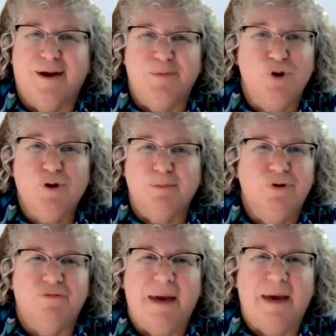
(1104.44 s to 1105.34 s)
you can
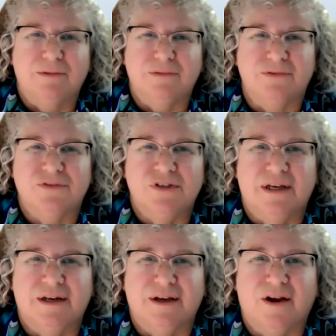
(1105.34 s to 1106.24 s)
move mountains
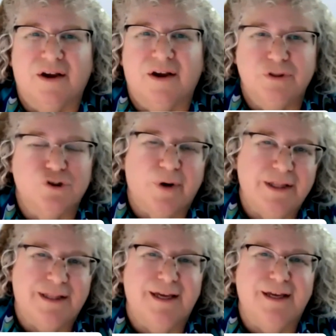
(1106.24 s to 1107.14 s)
and accomplish
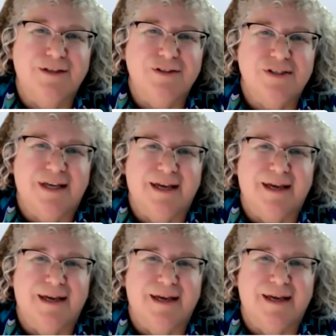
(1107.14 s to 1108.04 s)
great things,
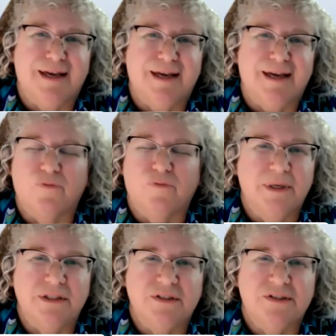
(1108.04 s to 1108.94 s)
and
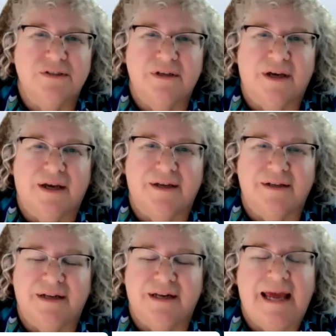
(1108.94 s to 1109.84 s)
performance
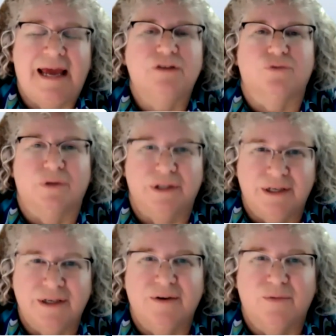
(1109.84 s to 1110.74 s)

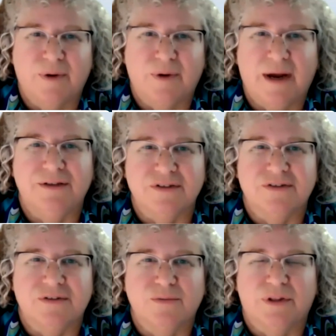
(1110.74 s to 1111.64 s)
naturally
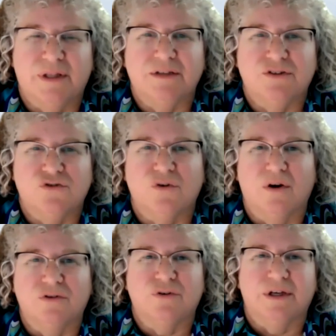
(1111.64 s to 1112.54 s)
rises with that
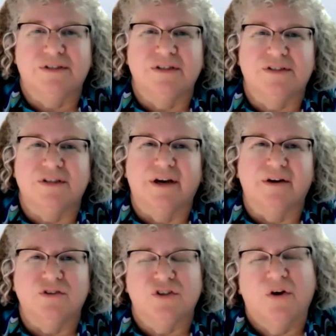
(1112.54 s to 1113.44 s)
strong trust that's
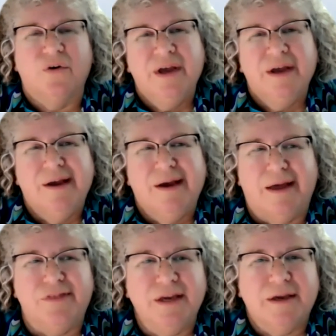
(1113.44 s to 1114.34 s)
there. So I
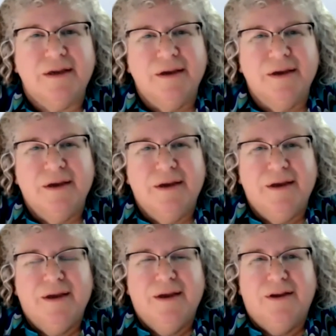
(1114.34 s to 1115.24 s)
think,
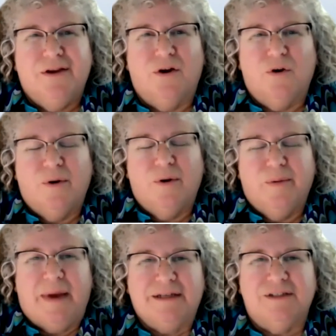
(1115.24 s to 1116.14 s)
going
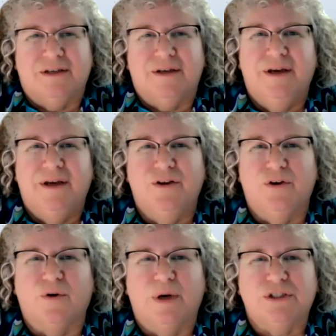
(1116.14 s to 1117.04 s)
back to your
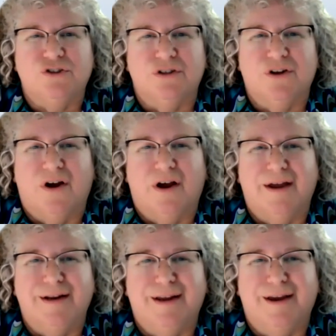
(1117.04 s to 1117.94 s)
question,
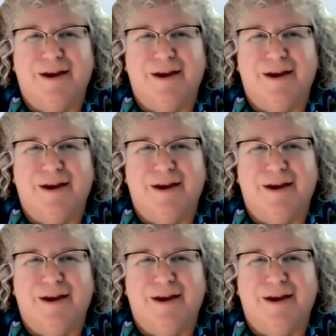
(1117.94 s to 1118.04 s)
Dawn,